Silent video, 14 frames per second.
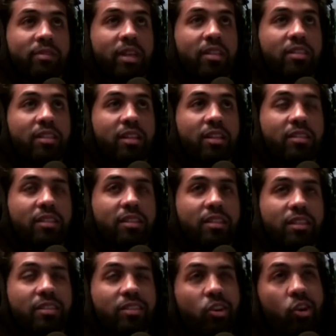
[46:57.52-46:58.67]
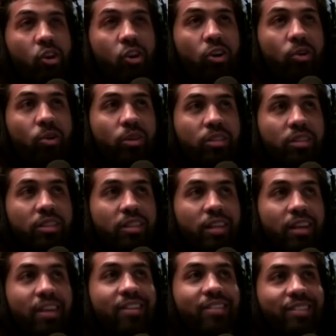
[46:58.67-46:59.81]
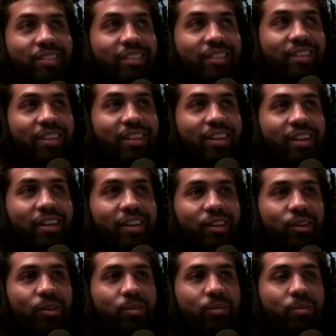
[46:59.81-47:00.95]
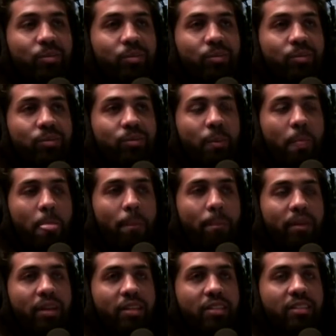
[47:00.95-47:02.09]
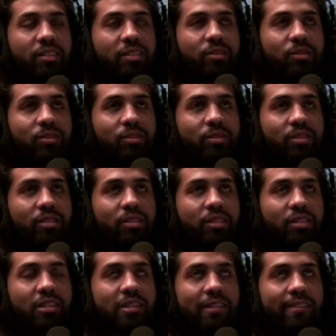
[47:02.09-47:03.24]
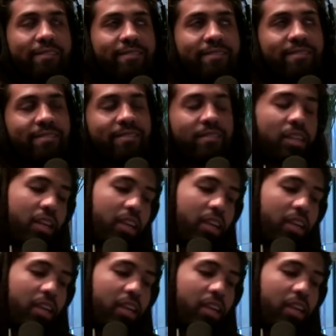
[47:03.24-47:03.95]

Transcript: That's that's that's a hard question to answer, um, because, mm,